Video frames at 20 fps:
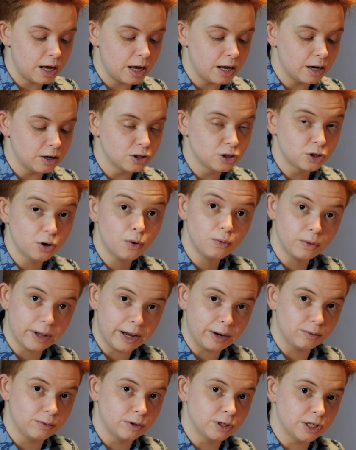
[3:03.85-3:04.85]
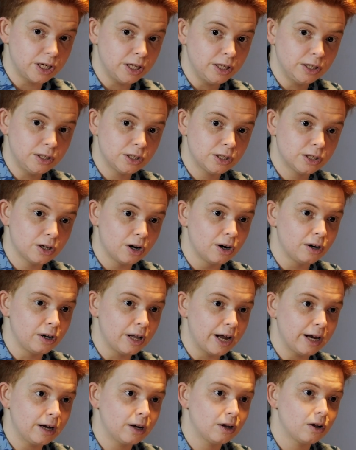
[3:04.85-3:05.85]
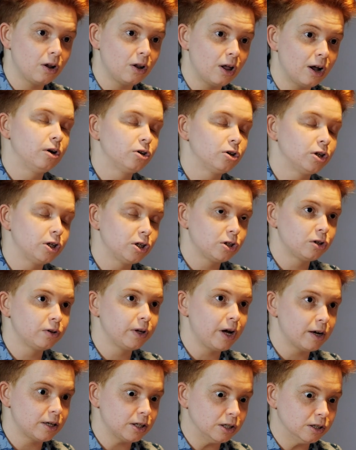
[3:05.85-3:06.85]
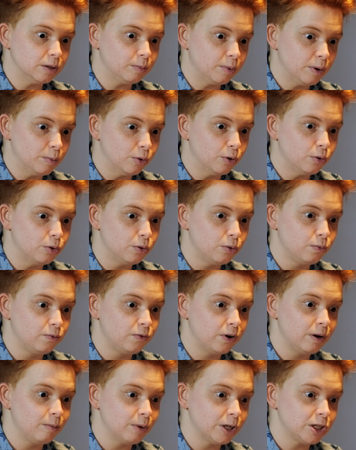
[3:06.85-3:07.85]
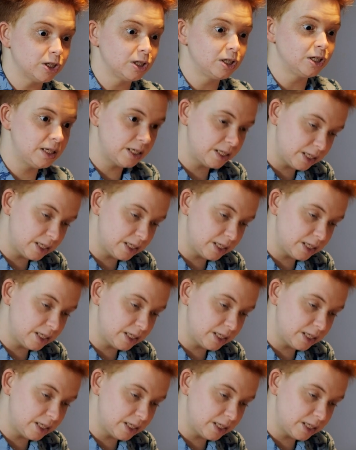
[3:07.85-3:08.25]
and don't like routines, unlike a lot of traditionally autistic people who very much